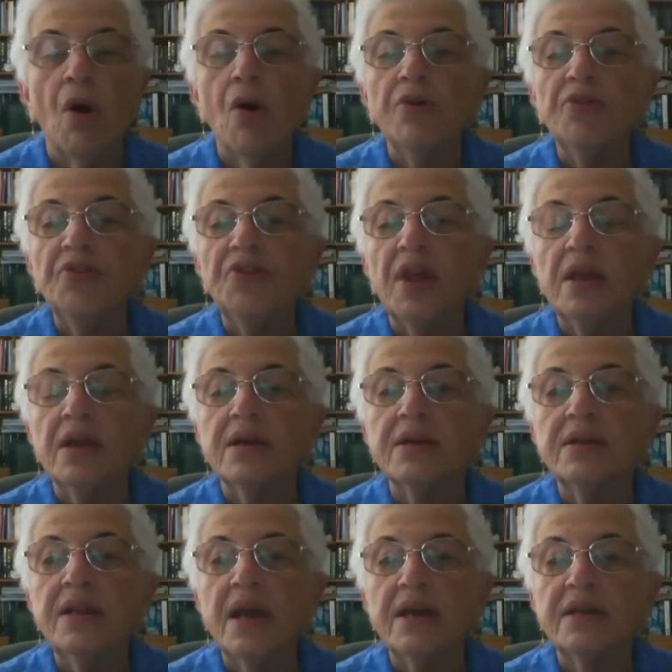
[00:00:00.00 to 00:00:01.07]
all stay
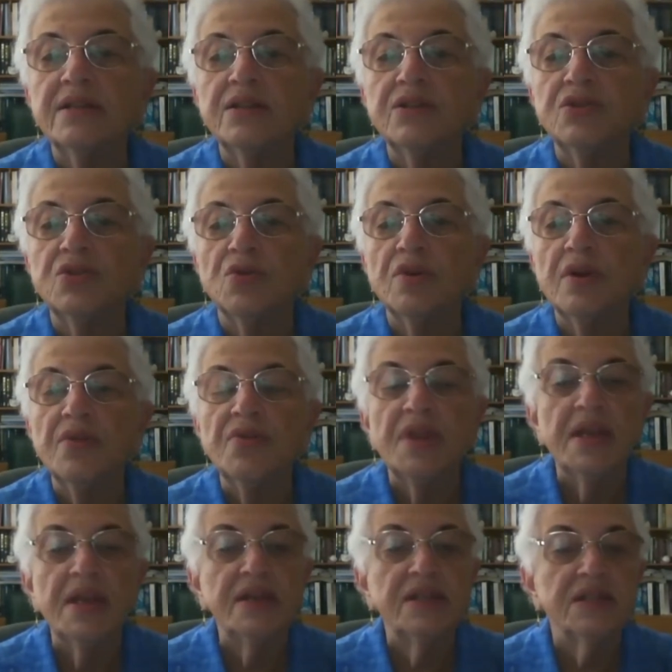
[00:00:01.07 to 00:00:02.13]
connected during
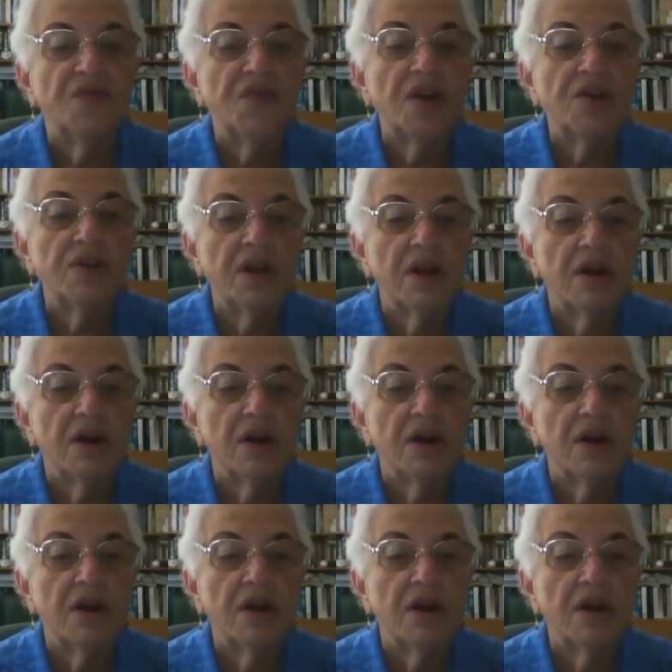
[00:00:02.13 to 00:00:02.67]
these very